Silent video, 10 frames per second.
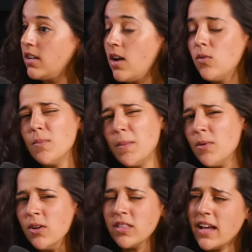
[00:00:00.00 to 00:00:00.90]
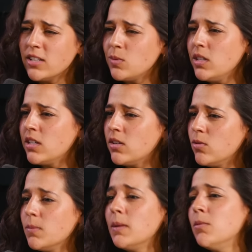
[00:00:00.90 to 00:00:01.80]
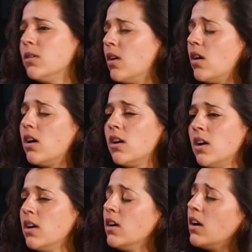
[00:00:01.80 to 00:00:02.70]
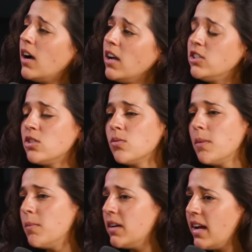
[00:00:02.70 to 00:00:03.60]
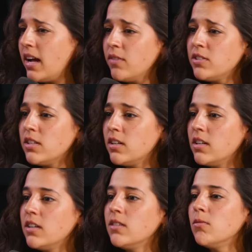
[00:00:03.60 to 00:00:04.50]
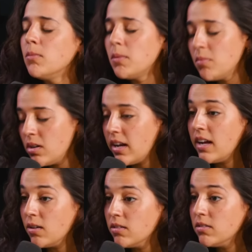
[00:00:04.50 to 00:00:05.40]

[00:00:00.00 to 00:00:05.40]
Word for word: Now, remember last week? Remember? Oh, I just remembered I have to remember now.